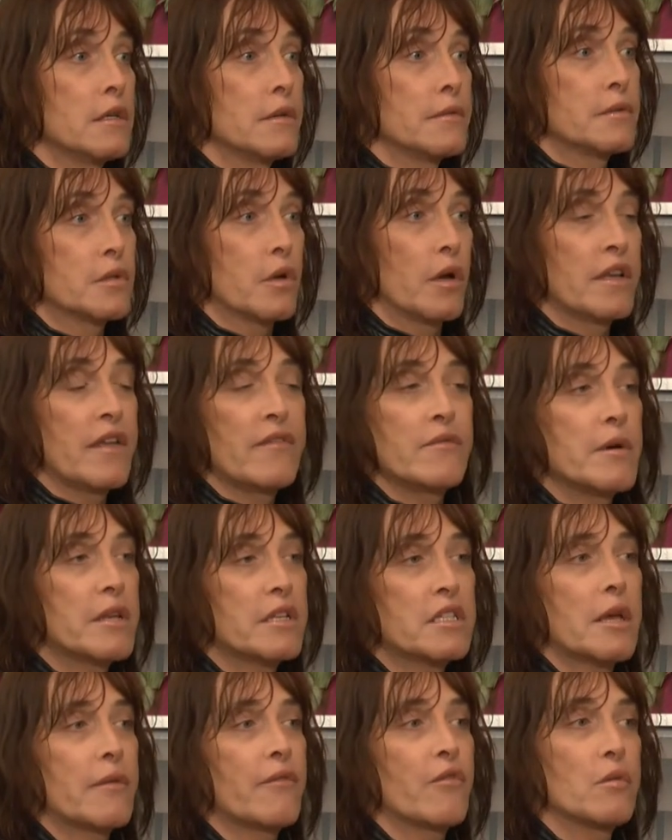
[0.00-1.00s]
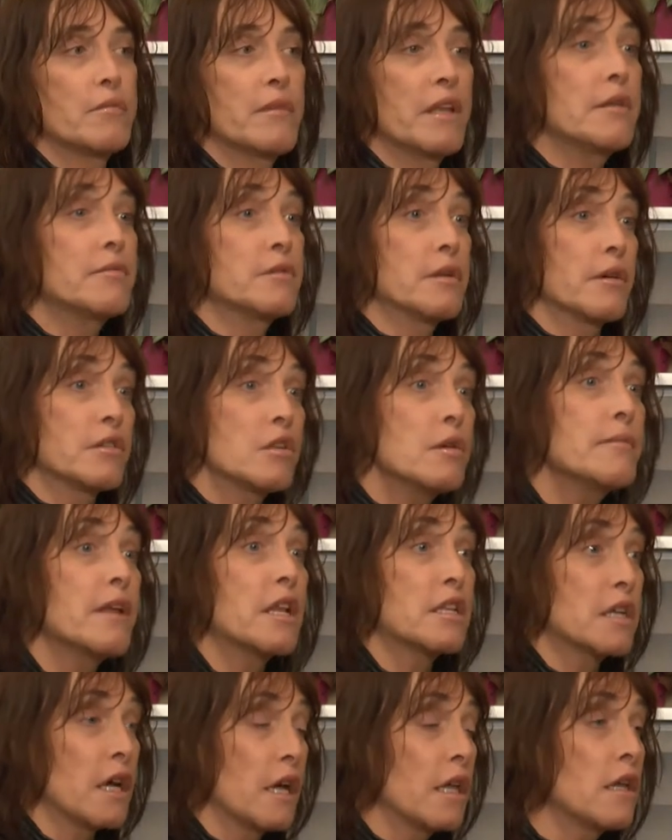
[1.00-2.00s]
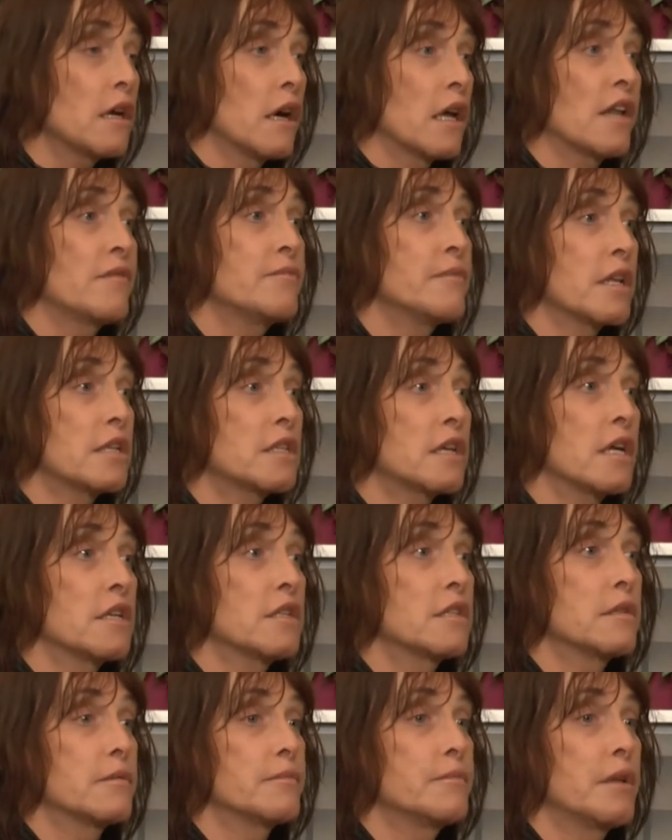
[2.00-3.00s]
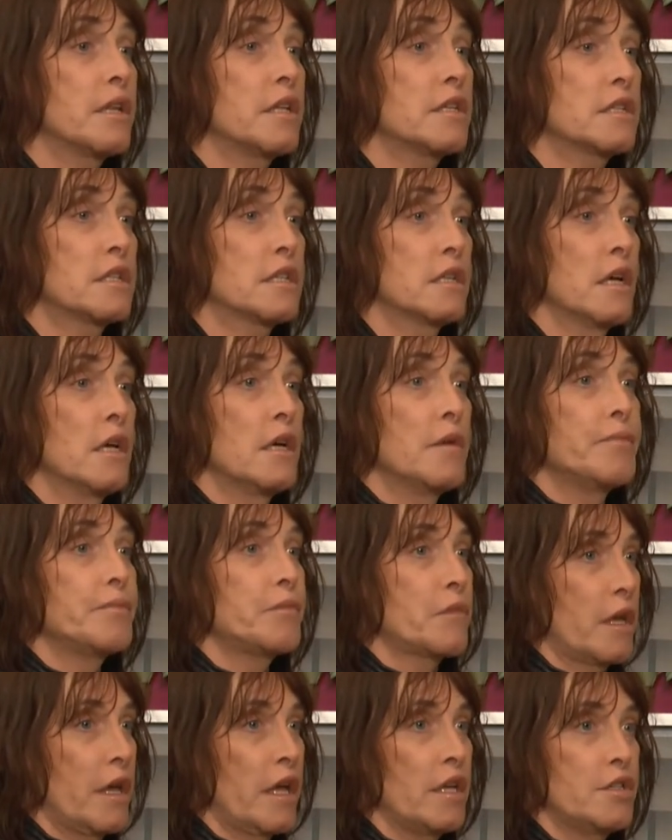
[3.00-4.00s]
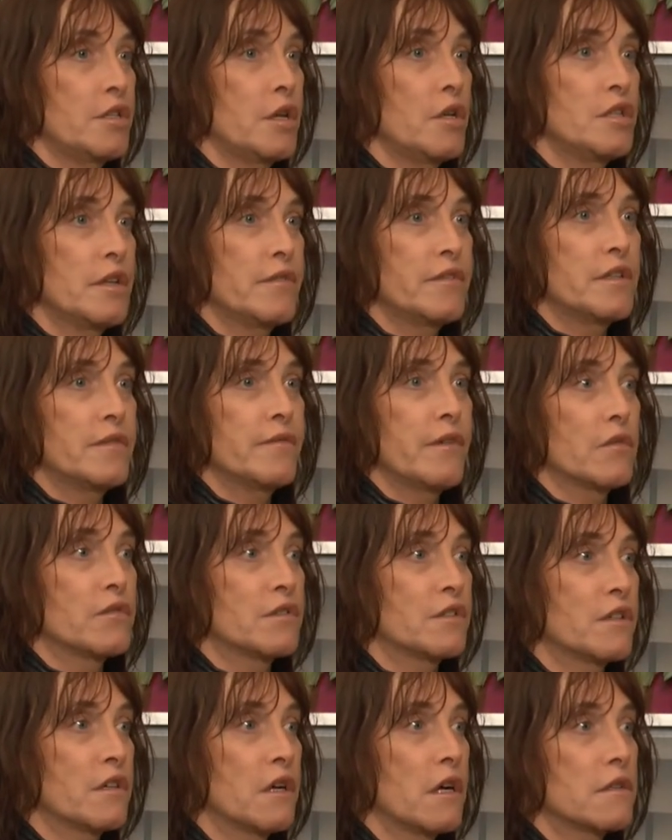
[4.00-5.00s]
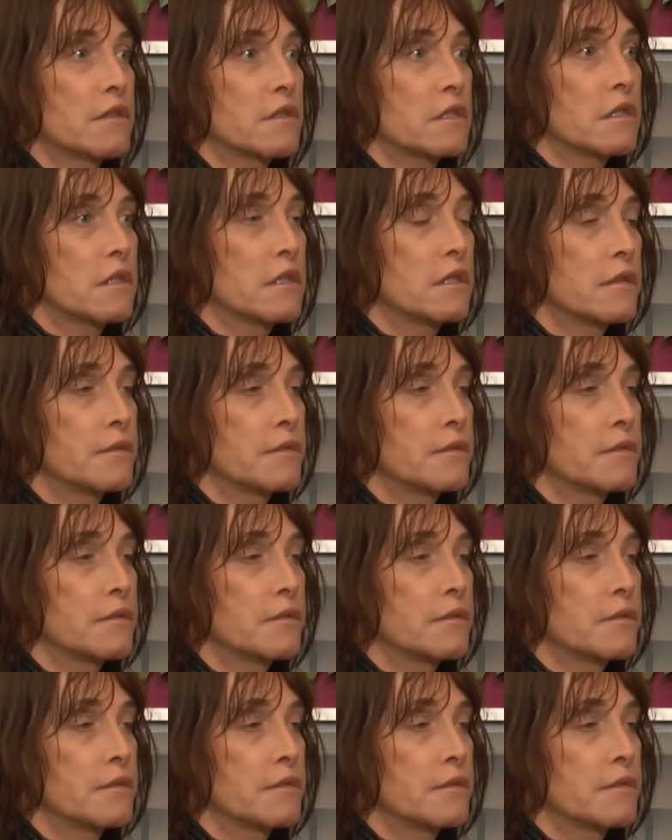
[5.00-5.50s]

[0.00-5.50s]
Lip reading: So I never meditate for mediumship. I do meditate. I love meditation, but it's usually if it involves trance.